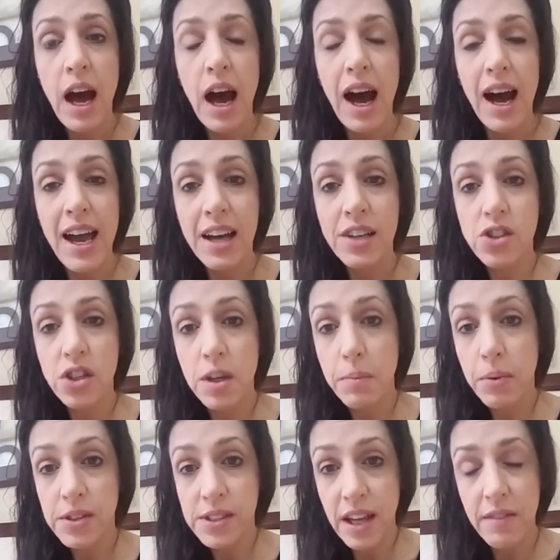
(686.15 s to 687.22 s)
I actually
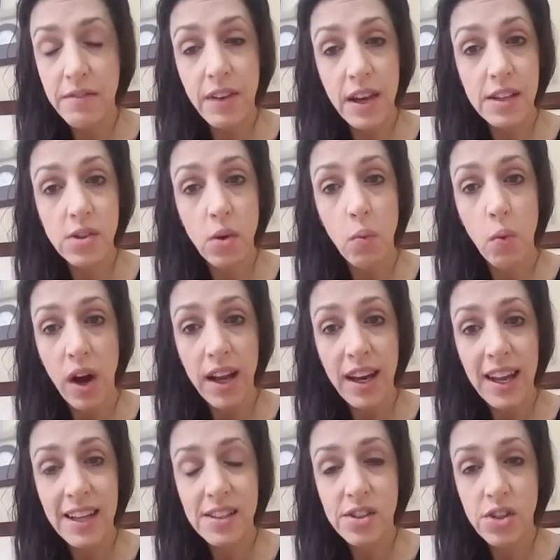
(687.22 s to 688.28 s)
present phase
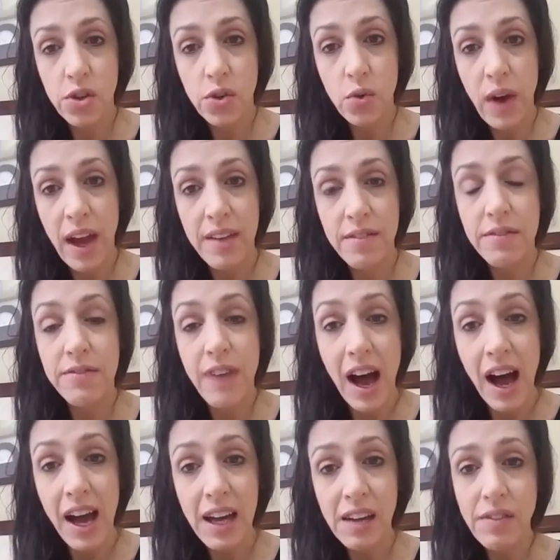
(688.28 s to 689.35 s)
1, 2, and
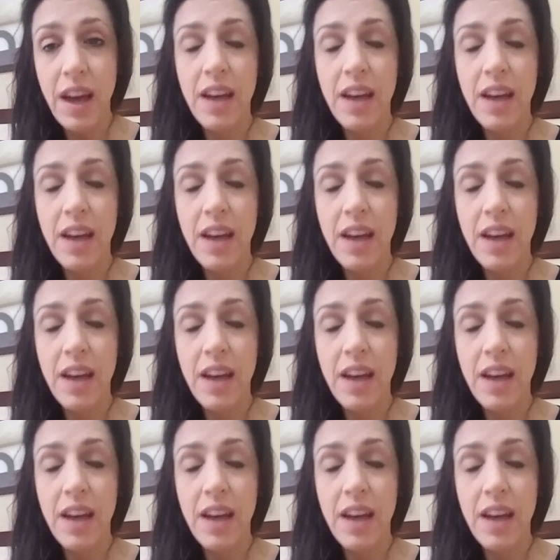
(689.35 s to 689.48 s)
5.